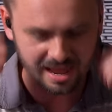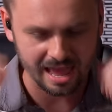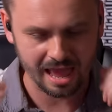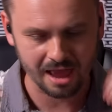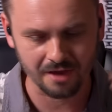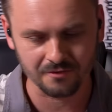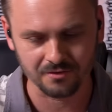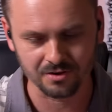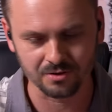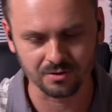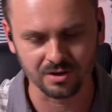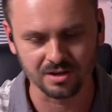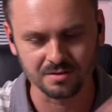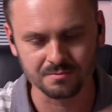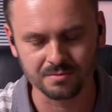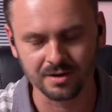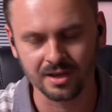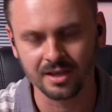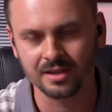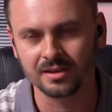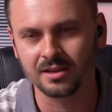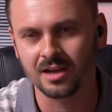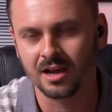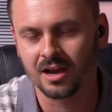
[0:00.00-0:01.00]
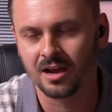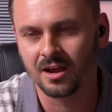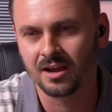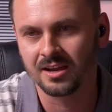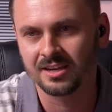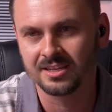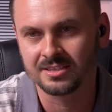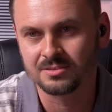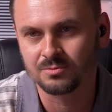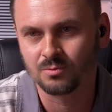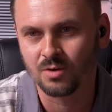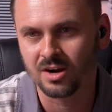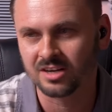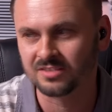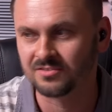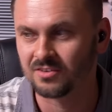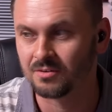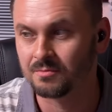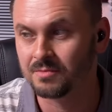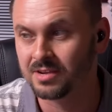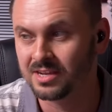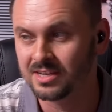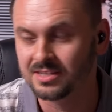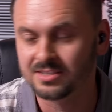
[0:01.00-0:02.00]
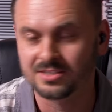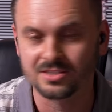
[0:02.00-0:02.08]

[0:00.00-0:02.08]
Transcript: to everyone, but uh, it's worked for me.